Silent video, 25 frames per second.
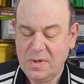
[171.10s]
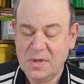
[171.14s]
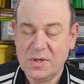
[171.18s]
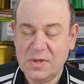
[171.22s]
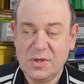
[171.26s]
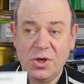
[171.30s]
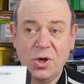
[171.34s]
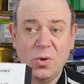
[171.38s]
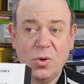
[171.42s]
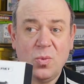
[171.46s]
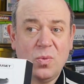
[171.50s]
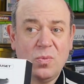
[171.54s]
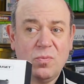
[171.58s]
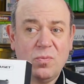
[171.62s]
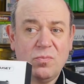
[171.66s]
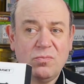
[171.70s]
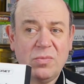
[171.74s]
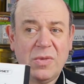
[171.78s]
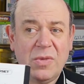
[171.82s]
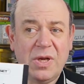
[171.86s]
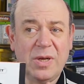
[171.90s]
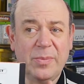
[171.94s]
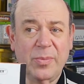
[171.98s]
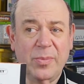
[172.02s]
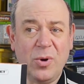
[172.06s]
it's new
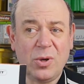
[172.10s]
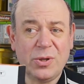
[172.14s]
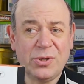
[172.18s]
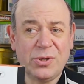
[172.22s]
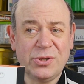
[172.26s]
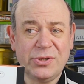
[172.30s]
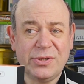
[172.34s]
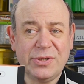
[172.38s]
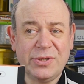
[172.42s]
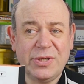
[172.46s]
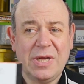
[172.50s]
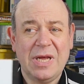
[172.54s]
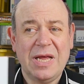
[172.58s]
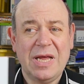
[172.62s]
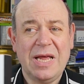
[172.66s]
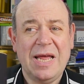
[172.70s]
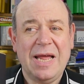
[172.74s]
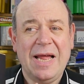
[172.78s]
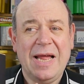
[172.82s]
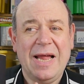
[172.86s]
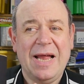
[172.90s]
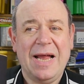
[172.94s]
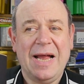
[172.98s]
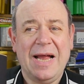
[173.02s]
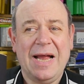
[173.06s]
in the box,
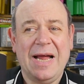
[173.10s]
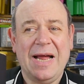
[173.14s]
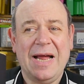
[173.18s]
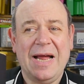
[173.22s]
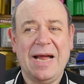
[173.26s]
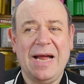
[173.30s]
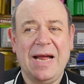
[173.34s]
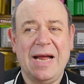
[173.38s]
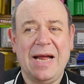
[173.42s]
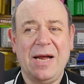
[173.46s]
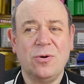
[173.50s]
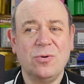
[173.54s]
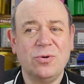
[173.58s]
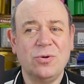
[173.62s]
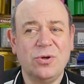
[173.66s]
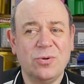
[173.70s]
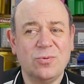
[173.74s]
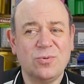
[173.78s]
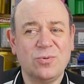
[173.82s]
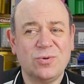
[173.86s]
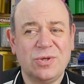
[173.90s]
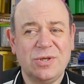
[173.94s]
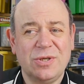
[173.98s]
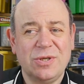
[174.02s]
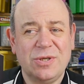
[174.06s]
uh,
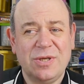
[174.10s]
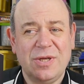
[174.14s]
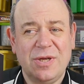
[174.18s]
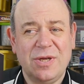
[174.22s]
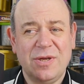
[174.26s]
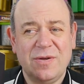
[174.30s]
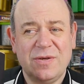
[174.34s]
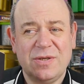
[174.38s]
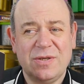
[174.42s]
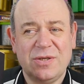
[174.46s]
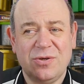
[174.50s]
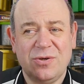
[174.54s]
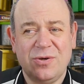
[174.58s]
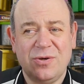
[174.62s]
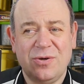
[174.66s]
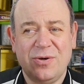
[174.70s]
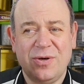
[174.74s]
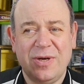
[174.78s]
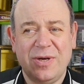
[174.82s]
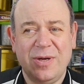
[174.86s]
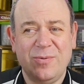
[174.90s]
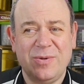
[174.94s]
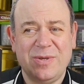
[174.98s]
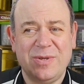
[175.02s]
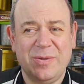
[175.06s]
unused.
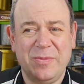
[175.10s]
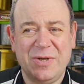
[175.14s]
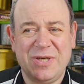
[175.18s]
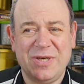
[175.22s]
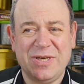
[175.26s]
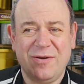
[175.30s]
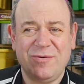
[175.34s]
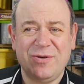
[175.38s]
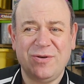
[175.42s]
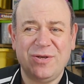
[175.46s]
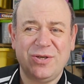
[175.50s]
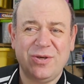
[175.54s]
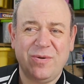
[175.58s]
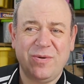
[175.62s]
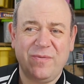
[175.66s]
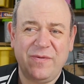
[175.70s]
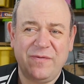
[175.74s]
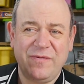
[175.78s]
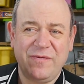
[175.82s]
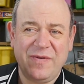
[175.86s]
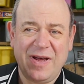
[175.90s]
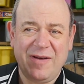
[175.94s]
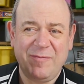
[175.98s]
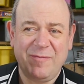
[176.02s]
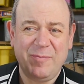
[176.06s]
So it was in my charity shop for
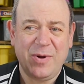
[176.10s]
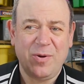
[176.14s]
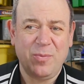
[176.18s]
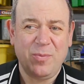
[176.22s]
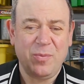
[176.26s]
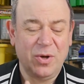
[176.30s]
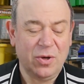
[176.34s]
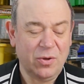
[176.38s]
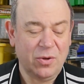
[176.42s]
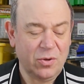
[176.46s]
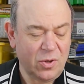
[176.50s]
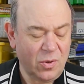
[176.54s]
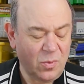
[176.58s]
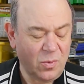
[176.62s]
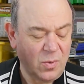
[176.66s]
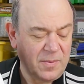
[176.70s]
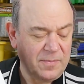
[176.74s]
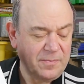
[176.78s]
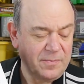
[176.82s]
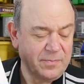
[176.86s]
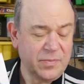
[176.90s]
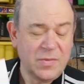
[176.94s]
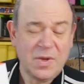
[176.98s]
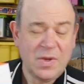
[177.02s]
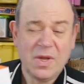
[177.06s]
five pounds, my local
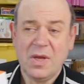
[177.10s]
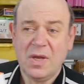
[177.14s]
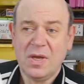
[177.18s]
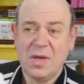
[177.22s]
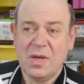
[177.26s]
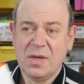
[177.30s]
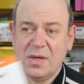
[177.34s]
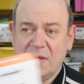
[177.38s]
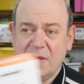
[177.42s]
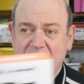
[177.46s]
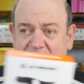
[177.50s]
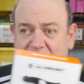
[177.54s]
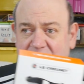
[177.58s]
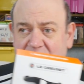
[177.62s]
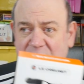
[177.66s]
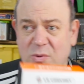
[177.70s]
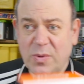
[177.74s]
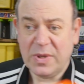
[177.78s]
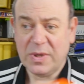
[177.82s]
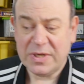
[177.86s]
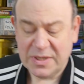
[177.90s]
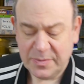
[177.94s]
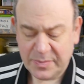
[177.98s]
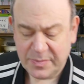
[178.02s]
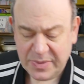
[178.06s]
one. So
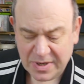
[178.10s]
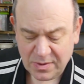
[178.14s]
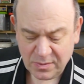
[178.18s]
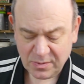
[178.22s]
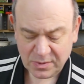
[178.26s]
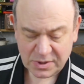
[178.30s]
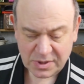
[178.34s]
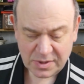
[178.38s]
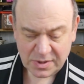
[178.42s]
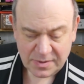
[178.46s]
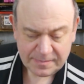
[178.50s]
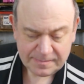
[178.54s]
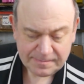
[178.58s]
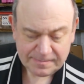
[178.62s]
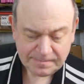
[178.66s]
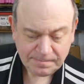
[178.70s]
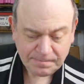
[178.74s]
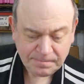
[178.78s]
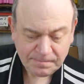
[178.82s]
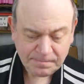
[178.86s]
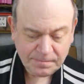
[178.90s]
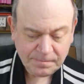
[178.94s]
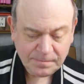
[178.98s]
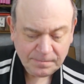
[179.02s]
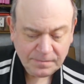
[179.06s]
twenty pounds.
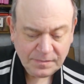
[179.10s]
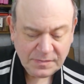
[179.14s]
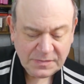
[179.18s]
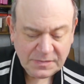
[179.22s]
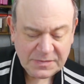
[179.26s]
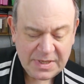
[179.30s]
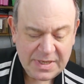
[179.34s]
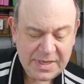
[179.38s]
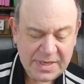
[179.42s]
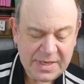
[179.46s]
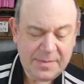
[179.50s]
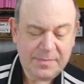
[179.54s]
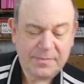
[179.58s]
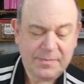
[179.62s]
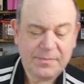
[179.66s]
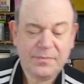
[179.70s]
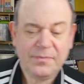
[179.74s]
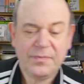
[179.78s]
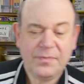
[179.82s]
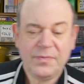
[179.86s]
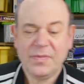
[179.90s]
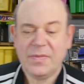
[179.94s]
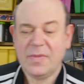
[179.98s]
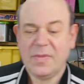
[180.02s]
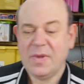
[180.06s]
Um,
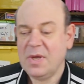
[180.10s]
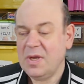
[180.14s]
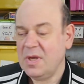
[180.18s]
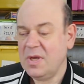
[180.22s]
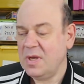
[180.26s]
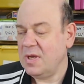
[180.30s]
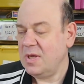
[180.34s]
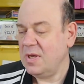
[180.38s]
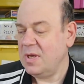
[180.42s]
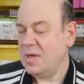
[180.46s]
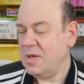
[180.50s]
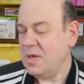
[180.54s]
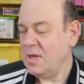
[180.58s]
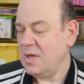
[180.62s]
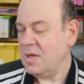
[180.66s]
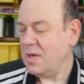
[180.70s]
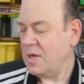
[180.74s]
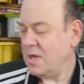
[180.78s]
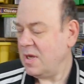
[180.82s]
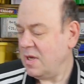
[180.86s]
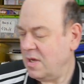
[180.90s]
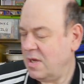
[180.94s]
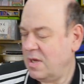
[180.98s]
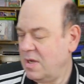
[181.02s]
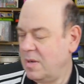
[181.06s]

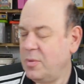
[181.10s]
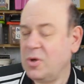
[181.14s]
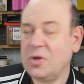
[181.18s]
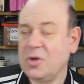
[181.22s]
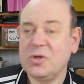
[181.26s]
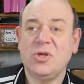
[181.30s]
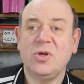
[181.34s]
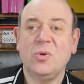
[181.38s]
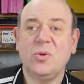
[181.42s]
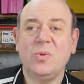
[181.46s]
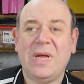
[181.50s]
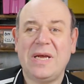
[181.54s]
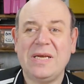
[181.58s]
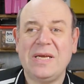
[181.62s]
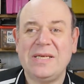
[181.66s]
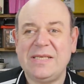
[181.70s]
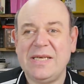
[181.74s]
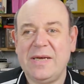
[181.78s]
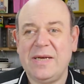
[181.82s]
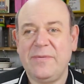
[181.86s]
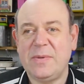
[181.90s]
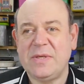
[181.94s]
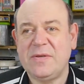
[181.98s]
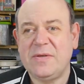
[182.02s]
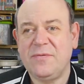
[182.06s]
bought two
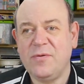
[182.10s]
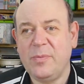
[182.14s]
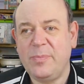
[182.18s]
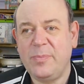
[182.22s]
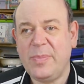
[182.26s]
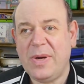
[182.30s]
lightsabers for